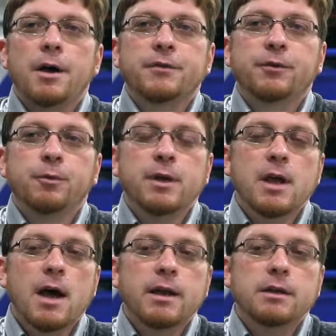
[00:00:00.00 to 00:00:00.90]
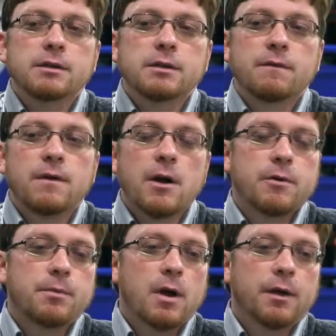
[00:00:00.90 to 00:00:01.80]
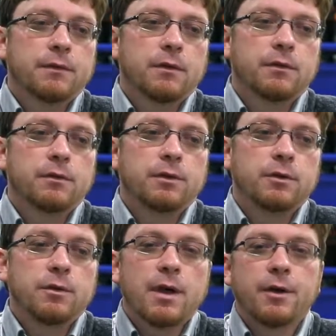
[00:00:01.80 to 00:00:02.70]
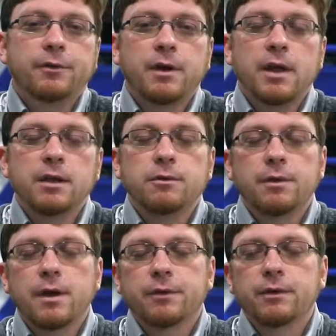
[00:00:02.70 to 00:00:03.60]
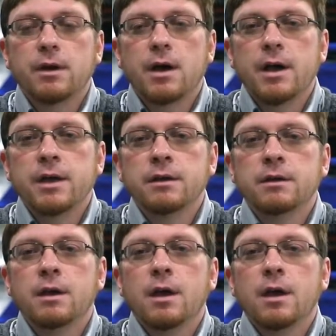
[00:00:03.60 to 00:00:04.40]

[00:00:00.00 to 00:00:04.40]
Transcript: So we got into the firewood processors in 2008, 2009,